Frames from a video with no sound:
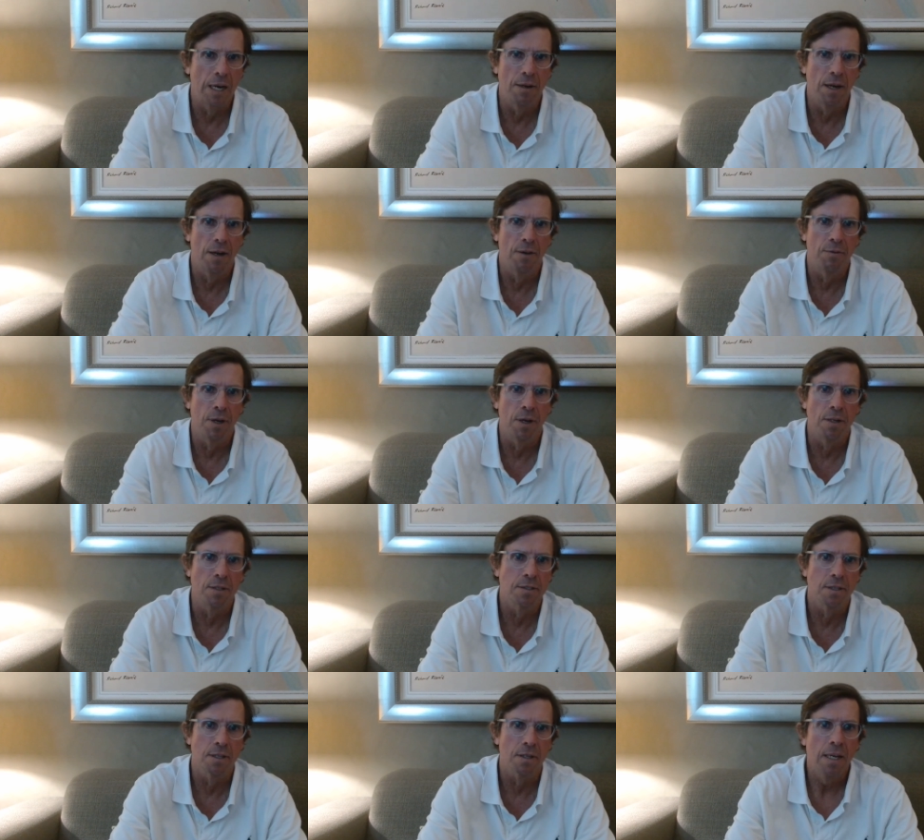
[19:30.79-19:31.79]
How
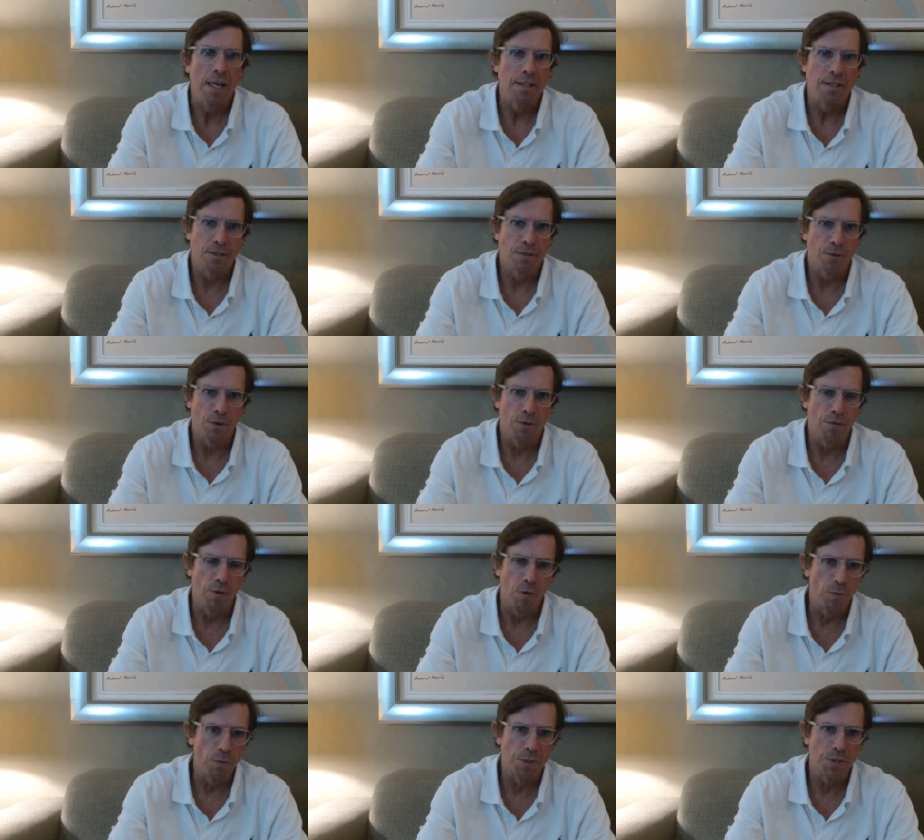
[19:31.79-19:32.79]
realistic is the sort of
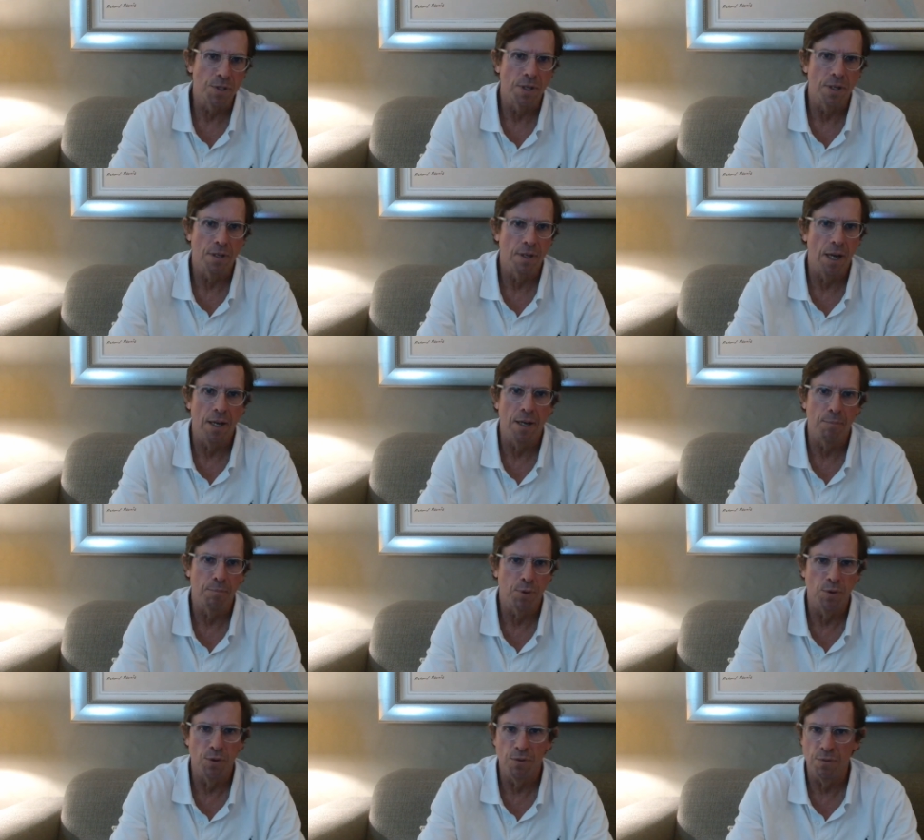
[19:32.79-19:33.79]
launch and
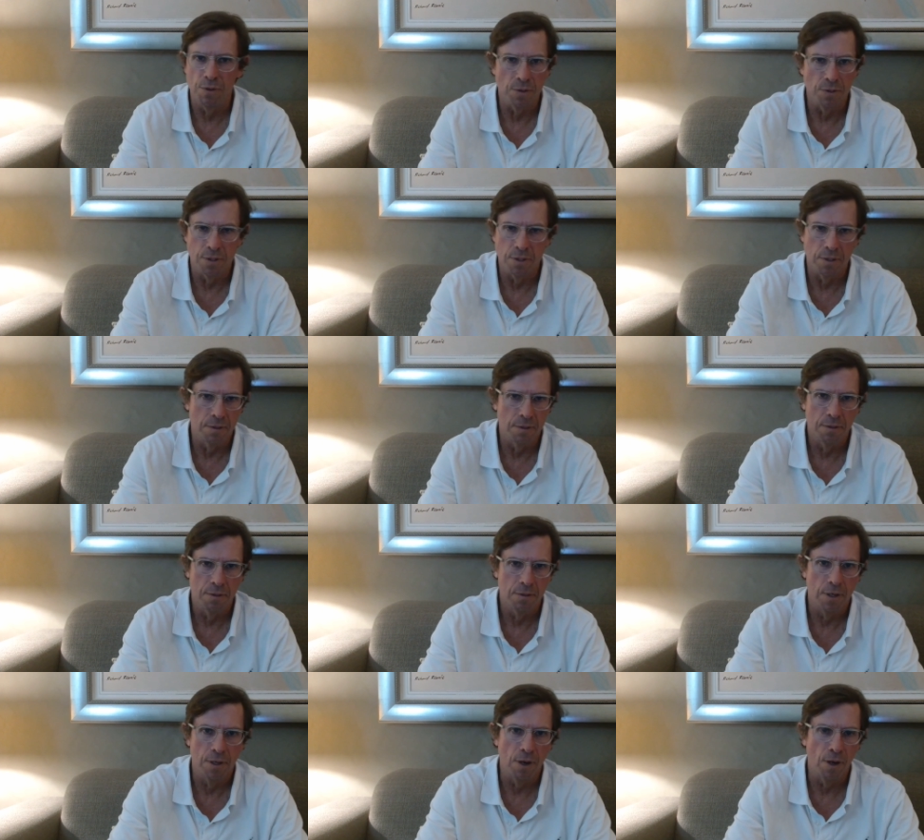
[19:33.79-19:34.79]
approvals and,
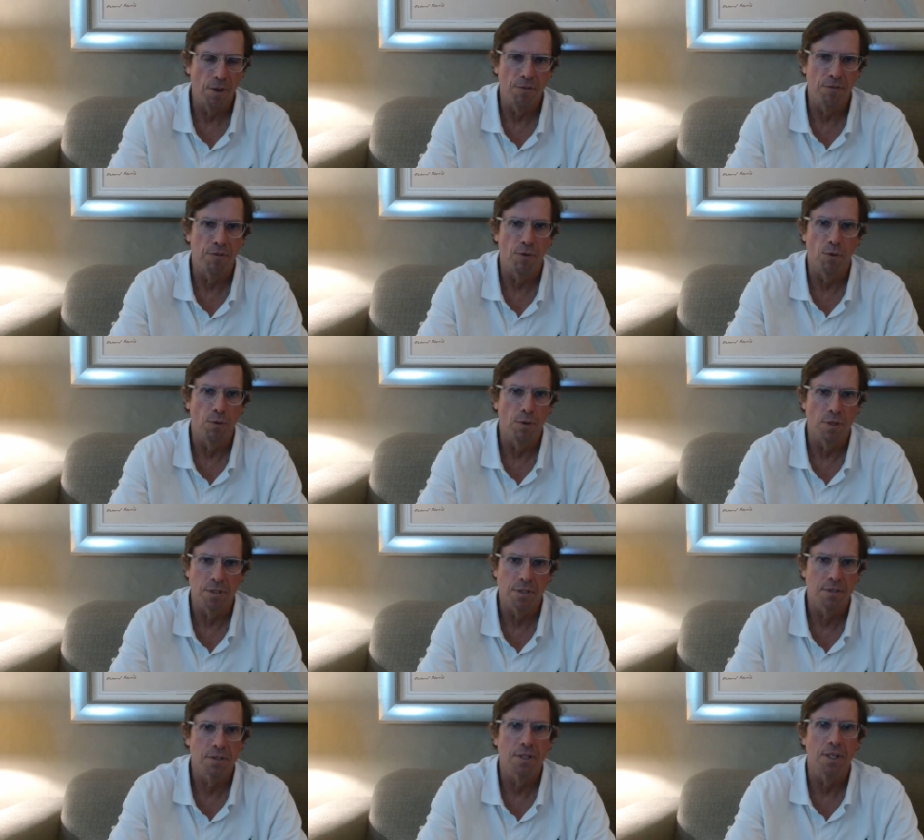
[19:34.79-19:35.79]
a flawless,
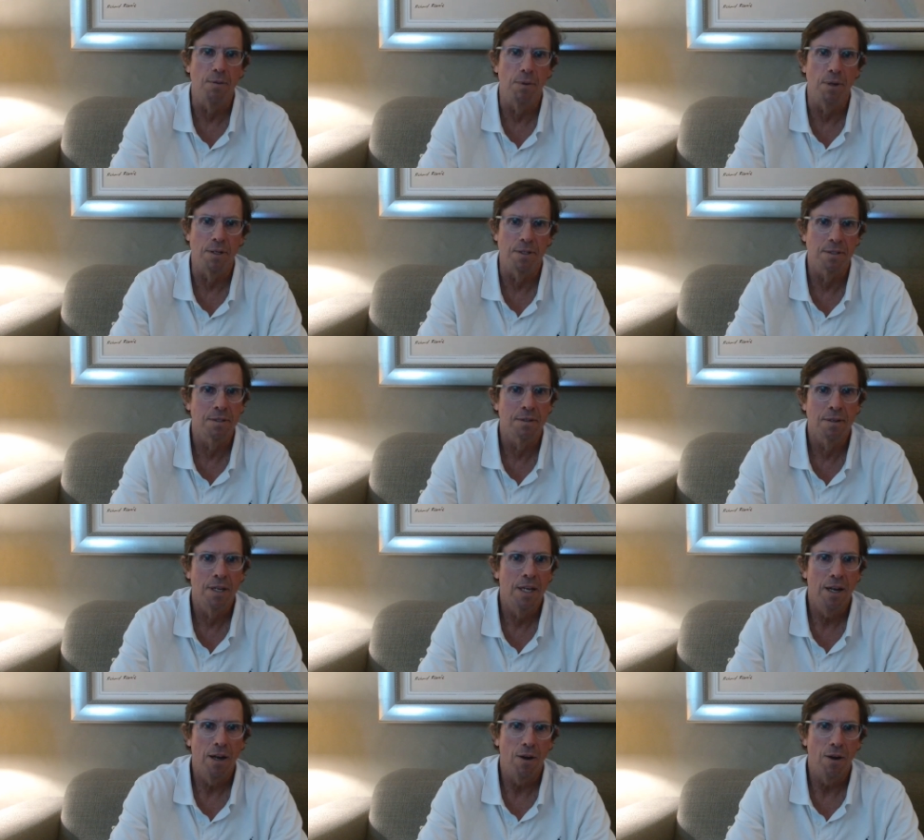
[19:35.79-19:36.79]
seamless
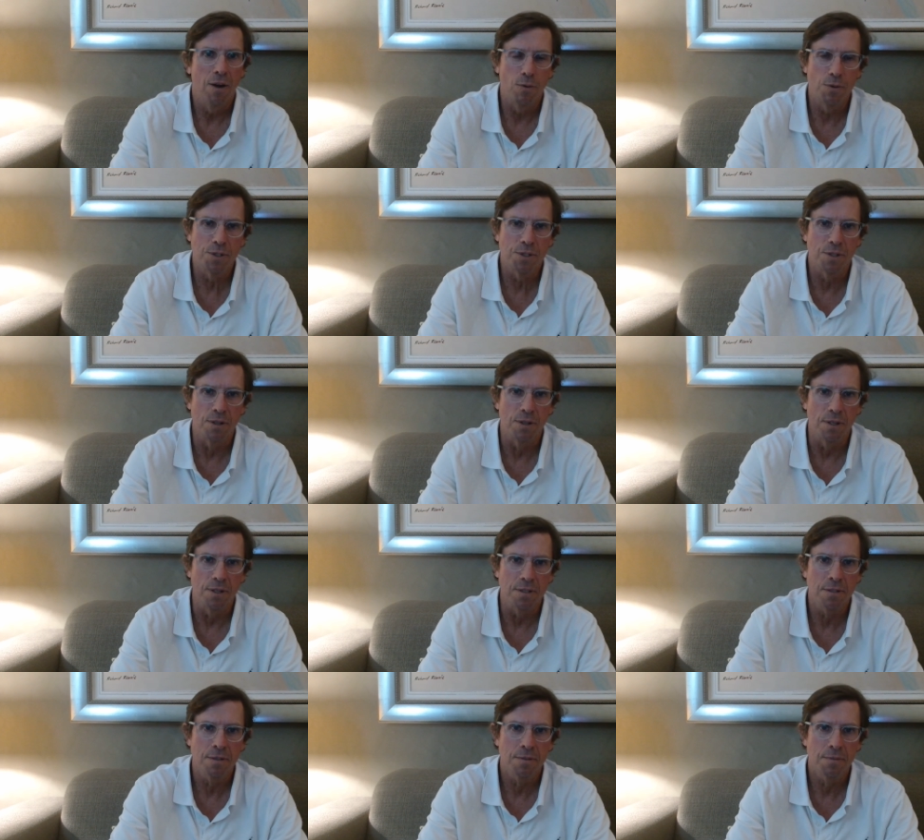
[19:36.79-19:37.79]
launch to this?